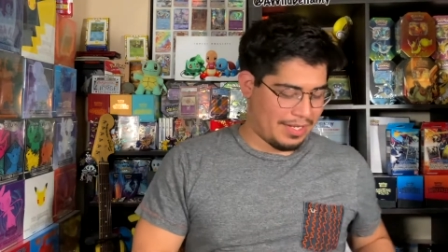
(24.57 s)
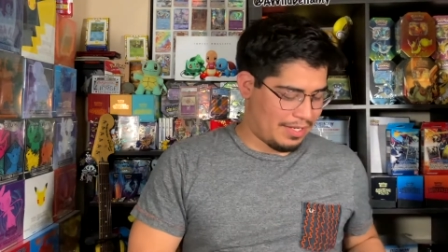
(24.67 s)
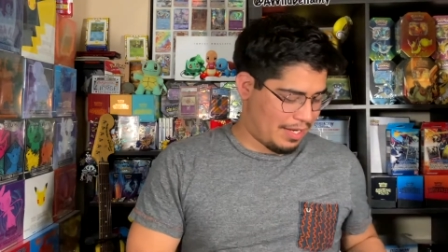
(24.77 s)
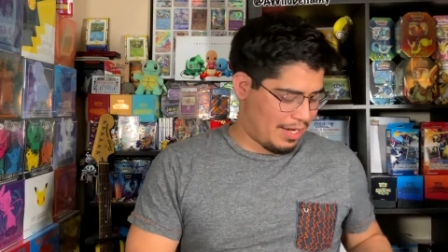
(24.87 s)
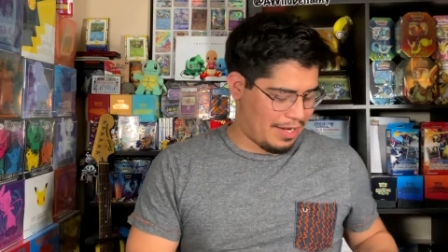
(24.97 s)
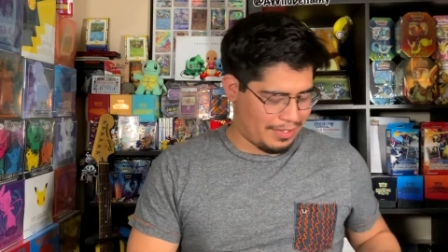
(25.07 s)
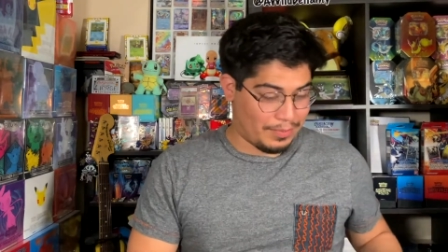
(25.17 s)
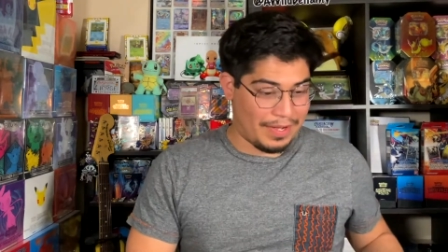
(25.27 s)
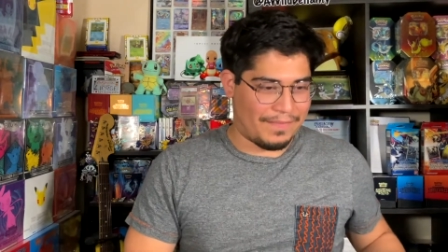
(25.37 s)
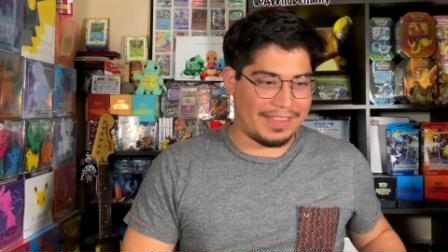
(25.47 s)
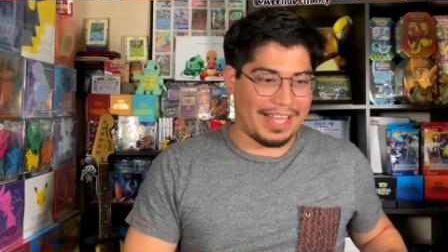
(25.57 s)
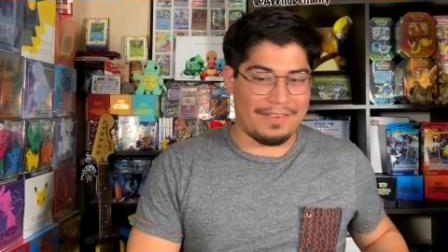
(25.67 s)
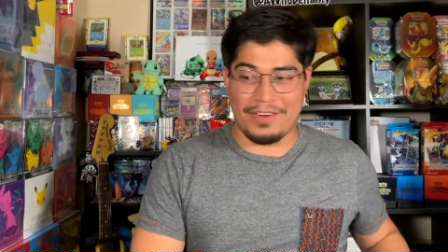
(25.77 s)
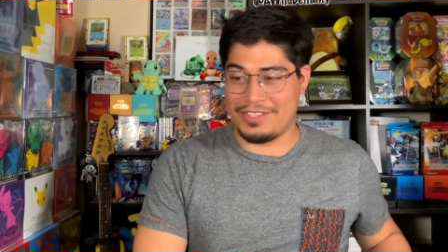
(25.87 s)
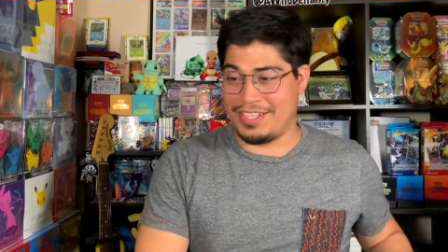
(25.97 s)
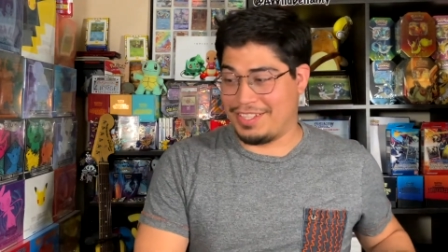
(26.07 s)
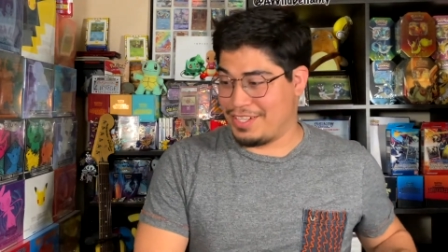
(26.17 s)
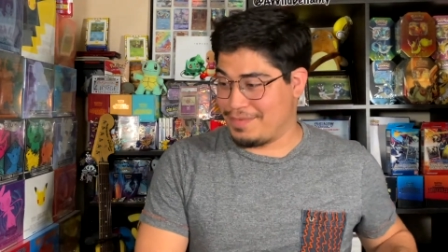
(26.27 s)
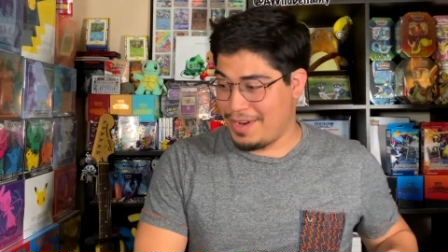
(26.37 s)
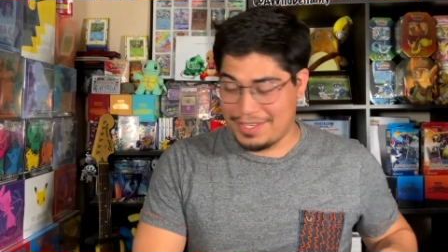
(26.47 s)
uh, 25th anniversary
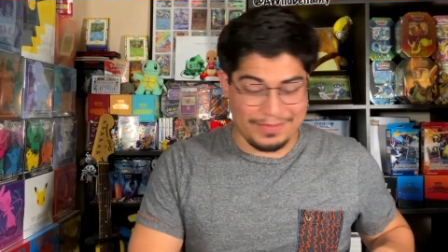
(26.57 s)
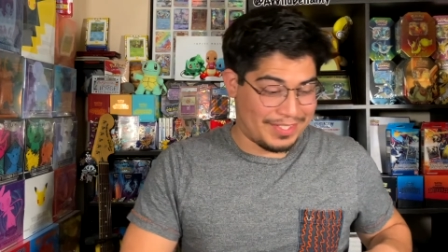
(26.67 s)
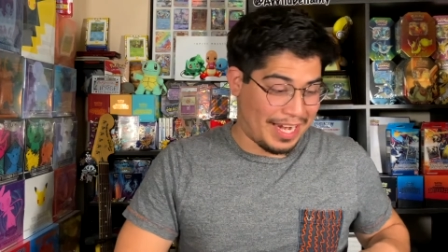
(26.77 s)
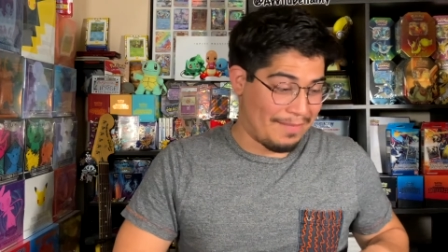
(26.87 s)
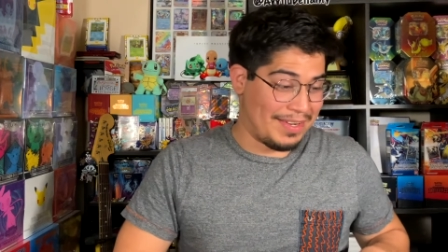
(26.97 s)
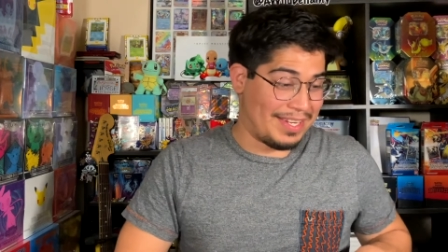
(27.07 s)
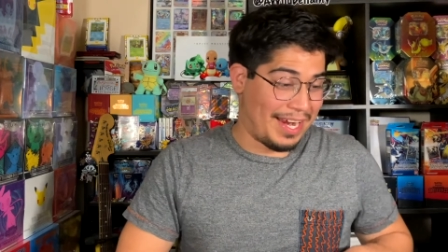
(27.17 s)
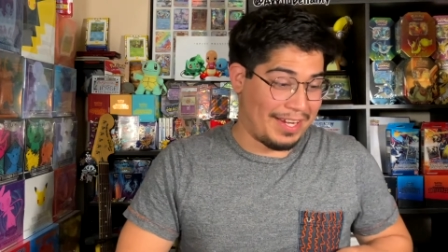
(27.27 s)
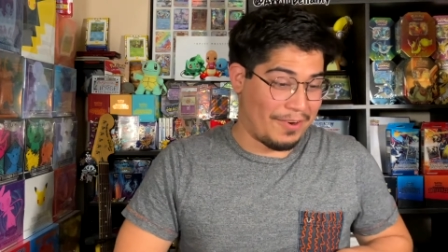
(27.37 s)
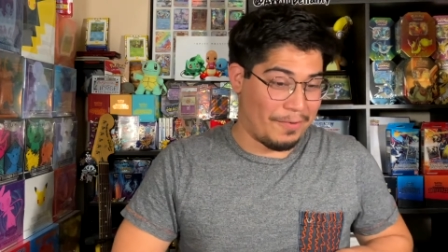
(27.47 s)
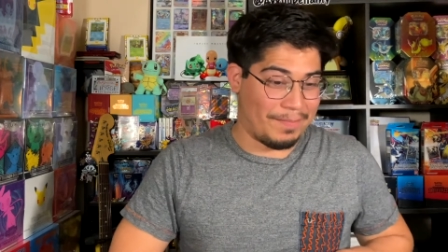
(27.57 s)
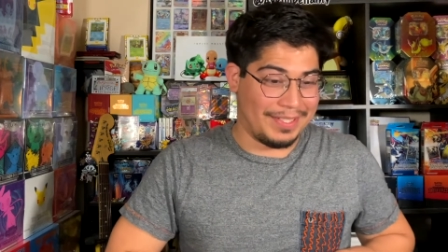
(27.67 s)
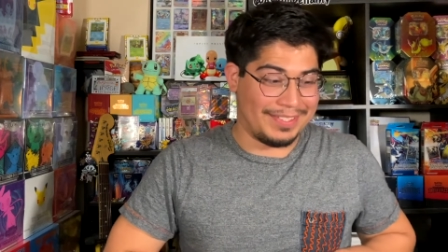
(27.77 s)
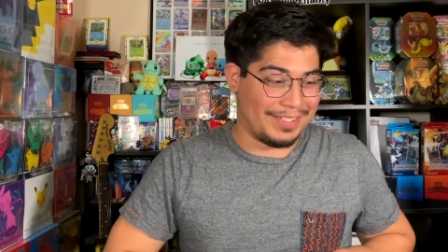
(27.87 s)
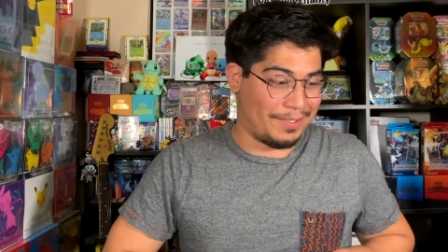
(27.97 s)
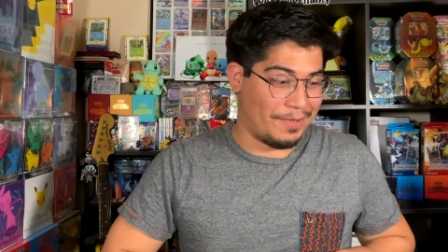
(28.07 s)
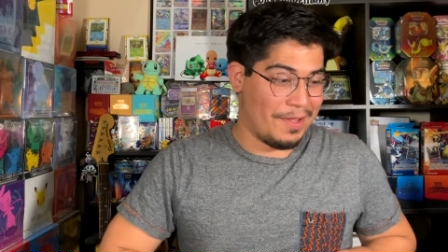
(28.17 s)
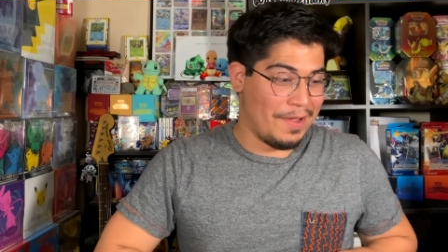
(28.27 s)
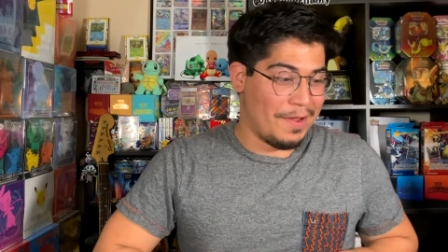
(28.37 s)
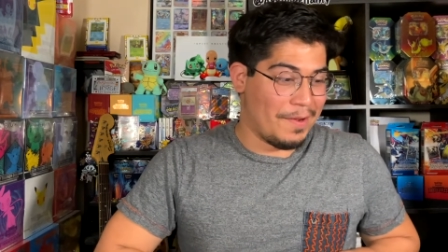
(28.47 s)
lunchbox, which I've been dying to open, so
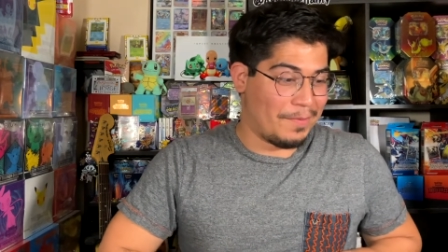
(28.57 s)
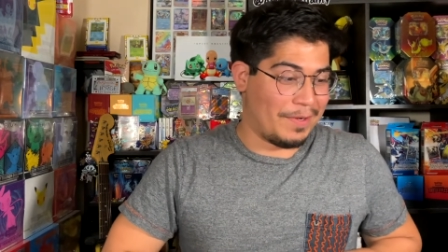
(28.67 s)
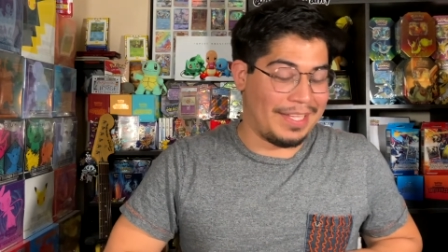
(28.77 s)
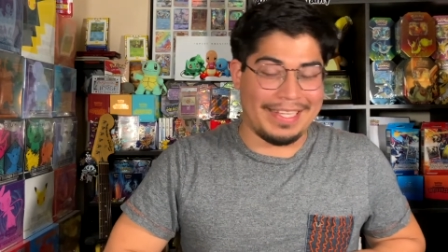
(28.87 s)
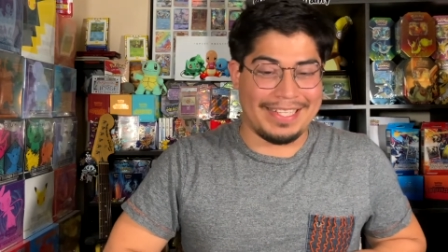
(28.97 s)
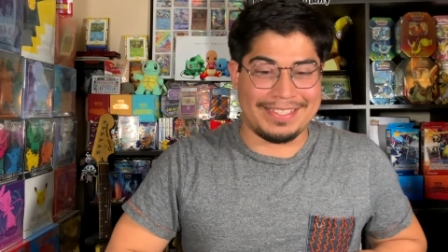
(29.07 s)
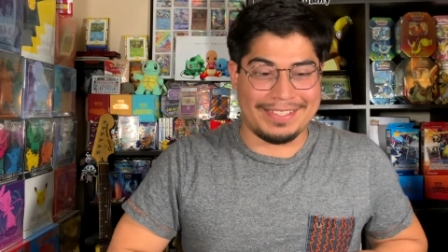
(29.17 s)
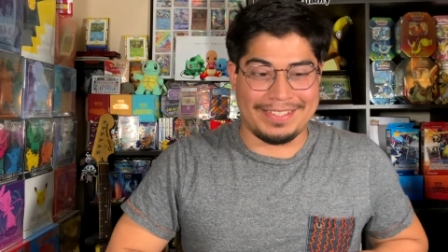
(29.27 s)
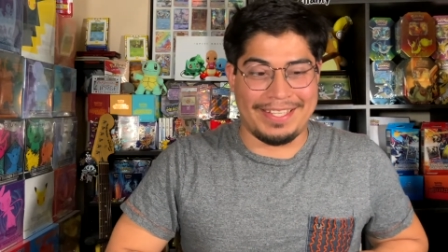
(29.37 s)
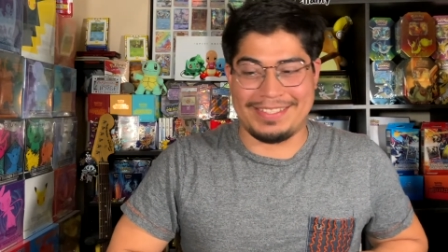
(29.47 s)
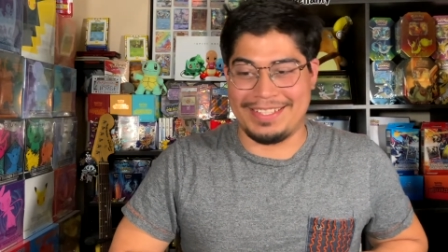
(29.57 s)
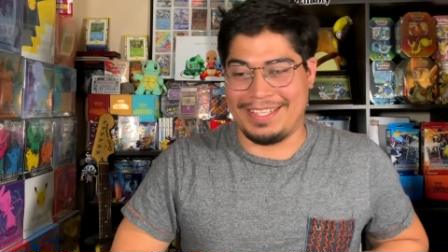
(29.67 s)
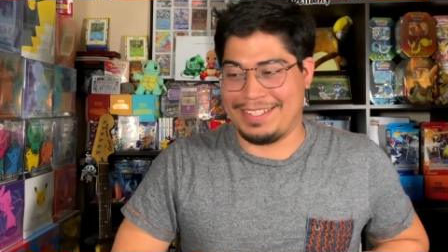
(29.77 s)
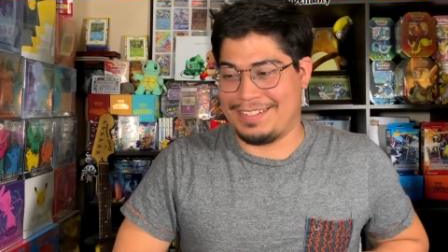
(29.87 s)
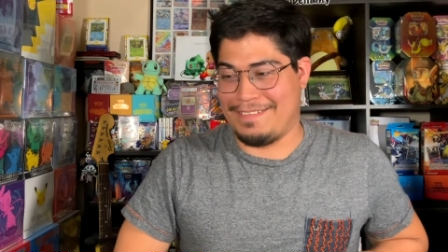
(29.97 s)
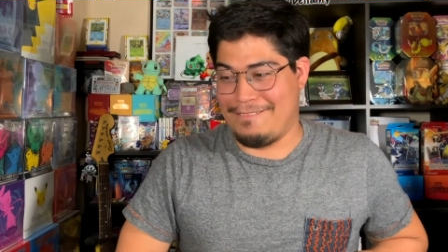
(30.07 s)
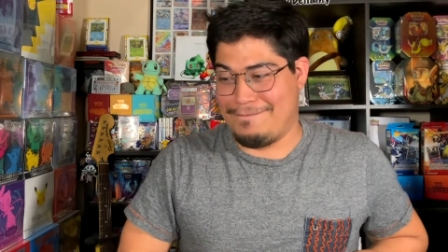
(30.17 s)
really that's that's like